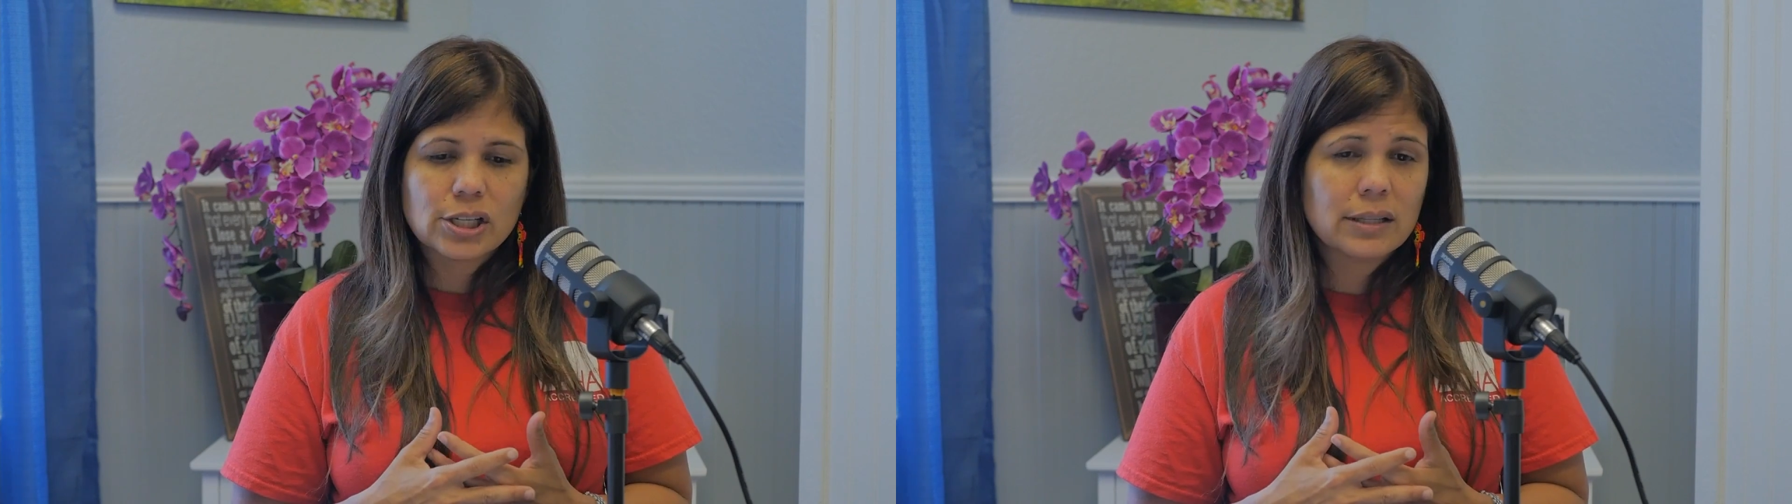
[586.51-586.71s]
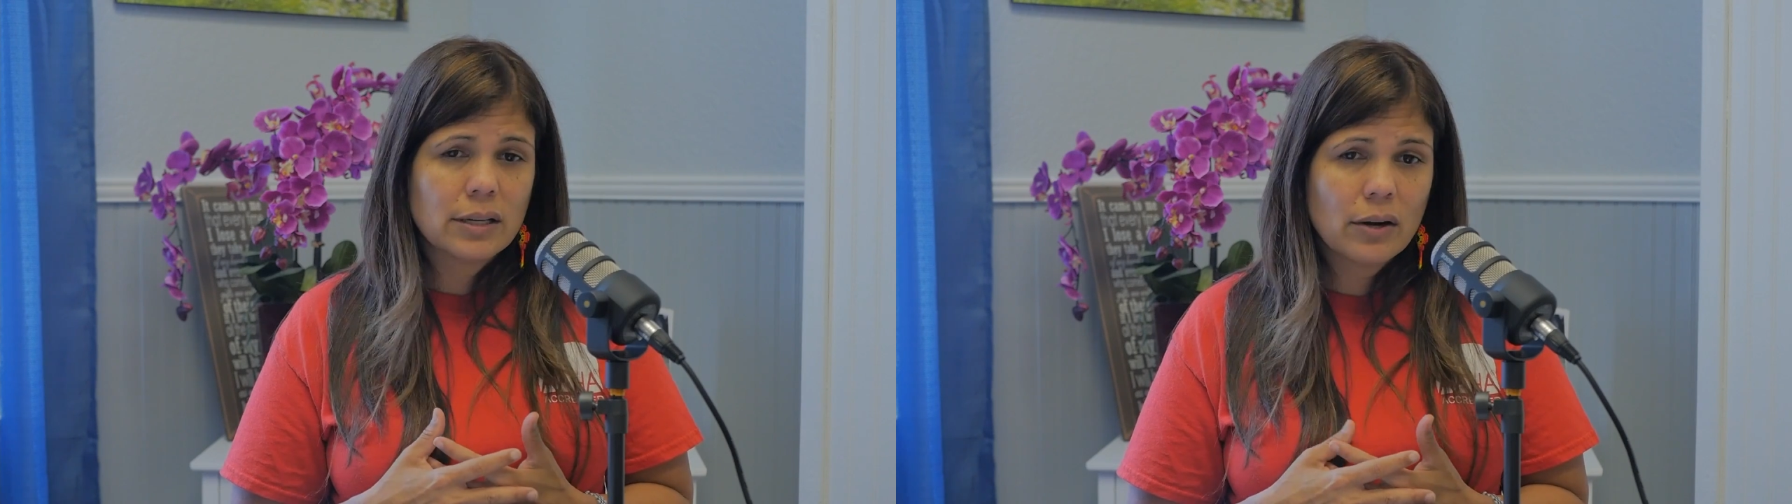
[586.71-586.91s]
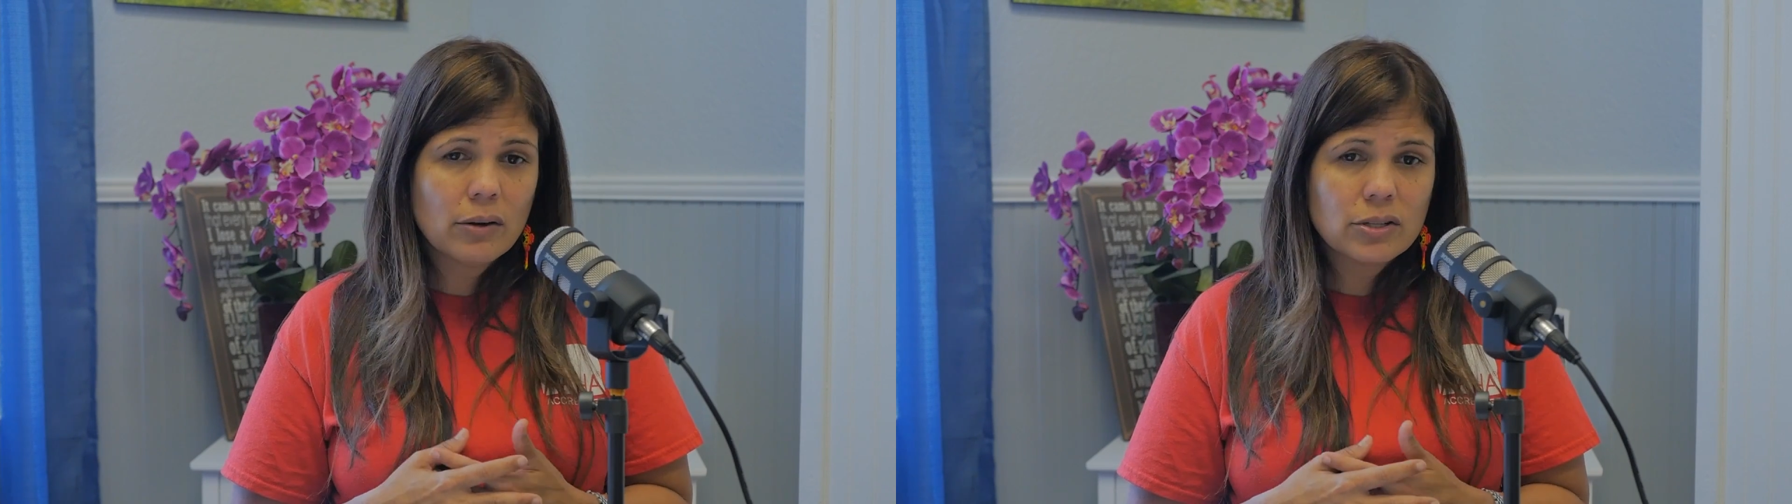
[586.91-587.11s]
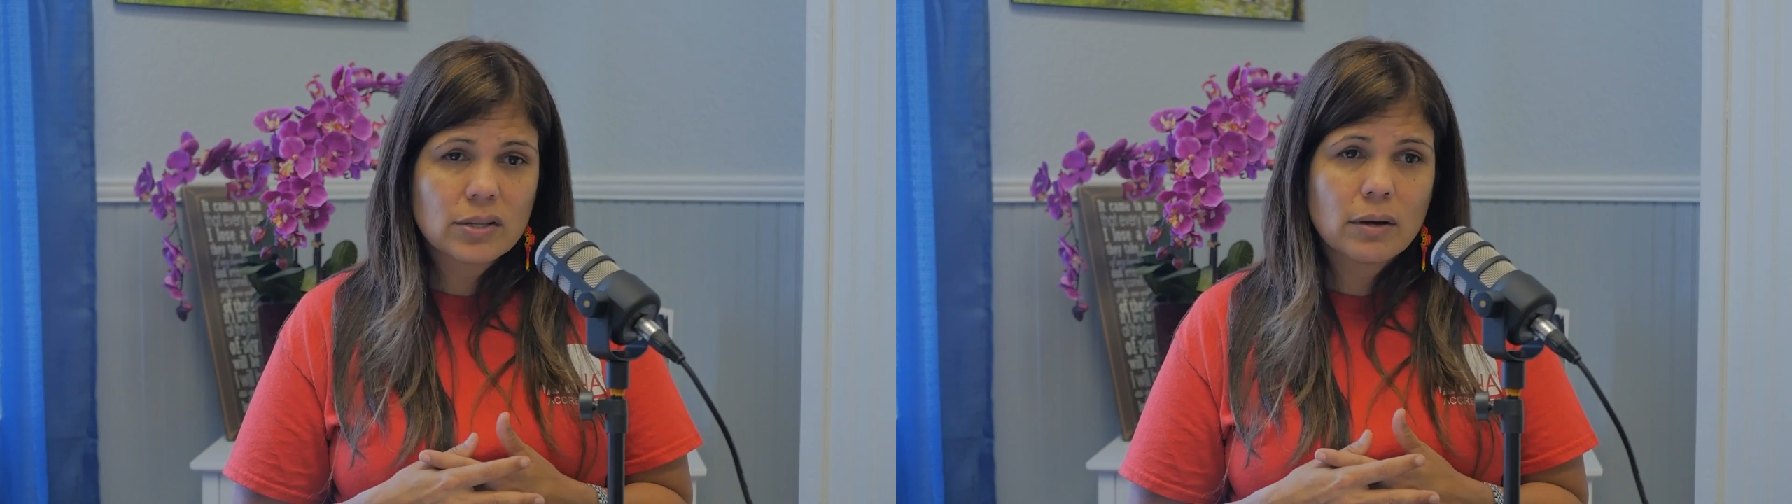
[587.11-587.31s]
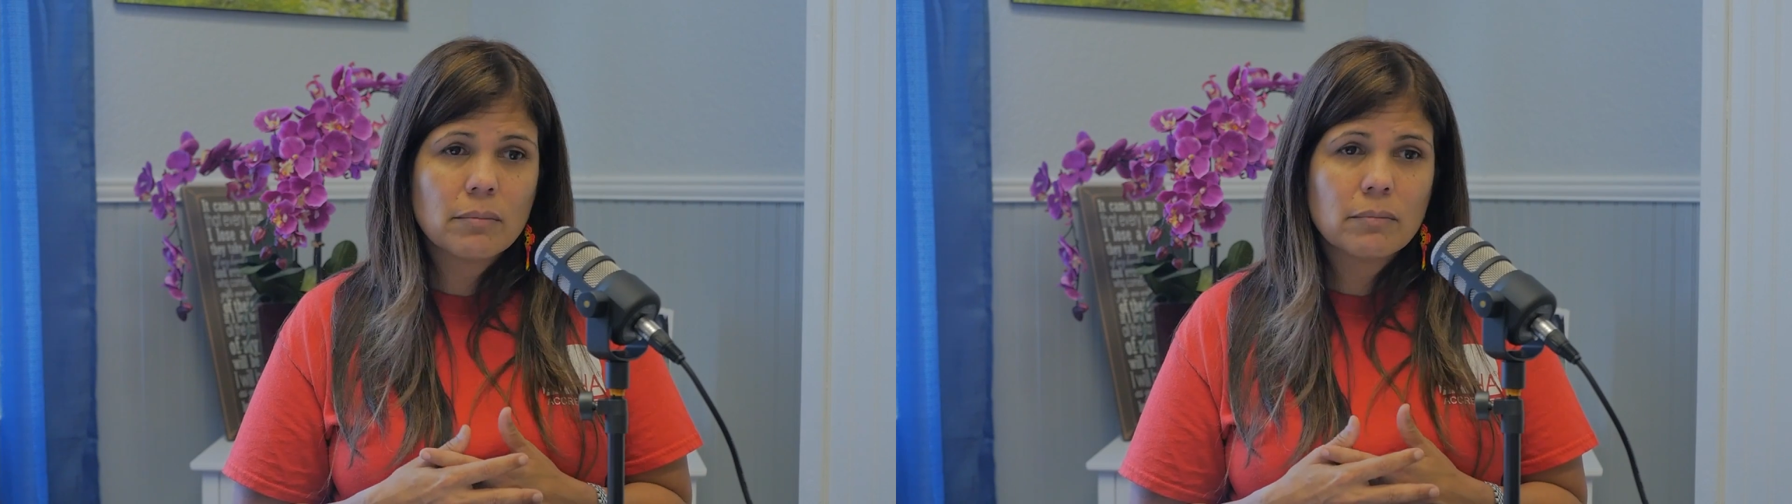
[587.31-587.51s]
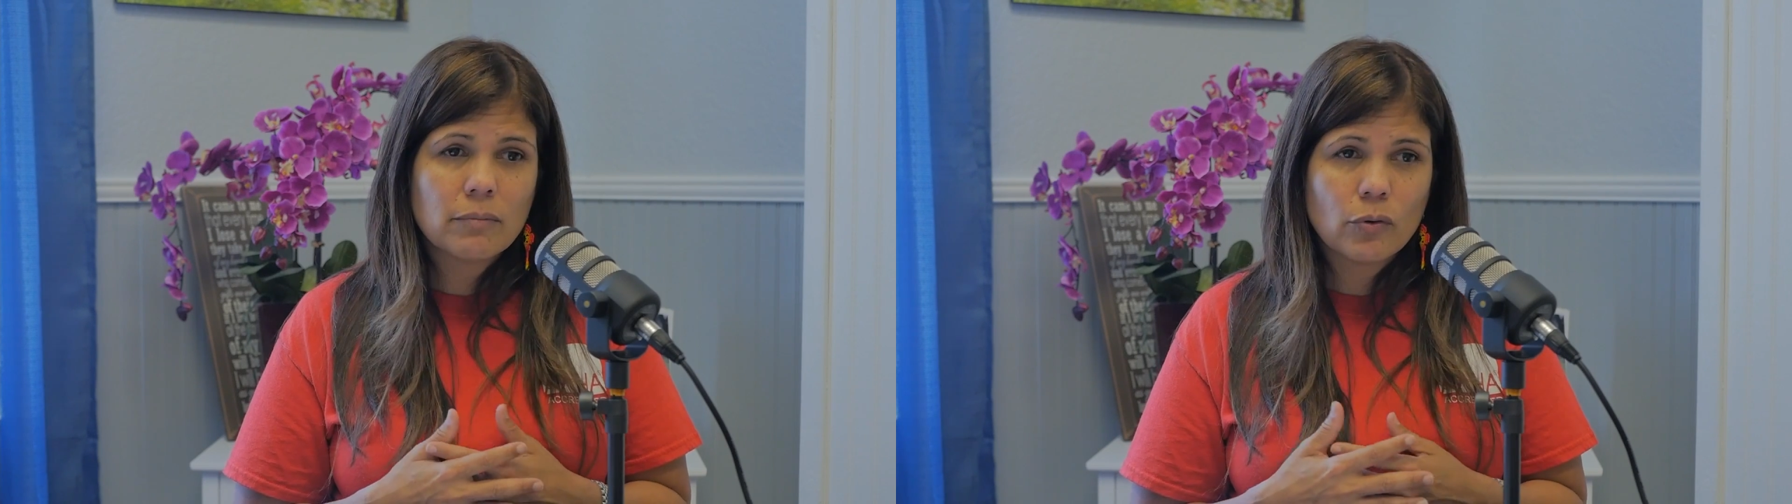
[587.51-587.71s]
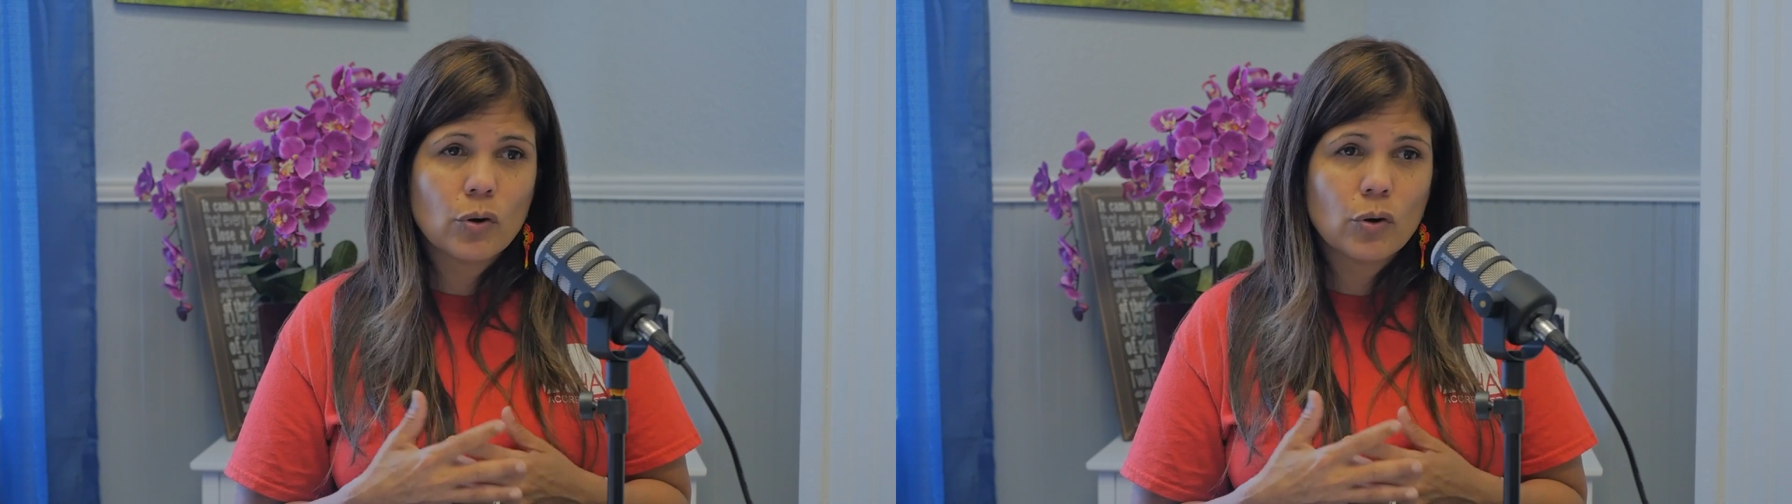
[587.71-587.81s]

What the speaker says: And there are some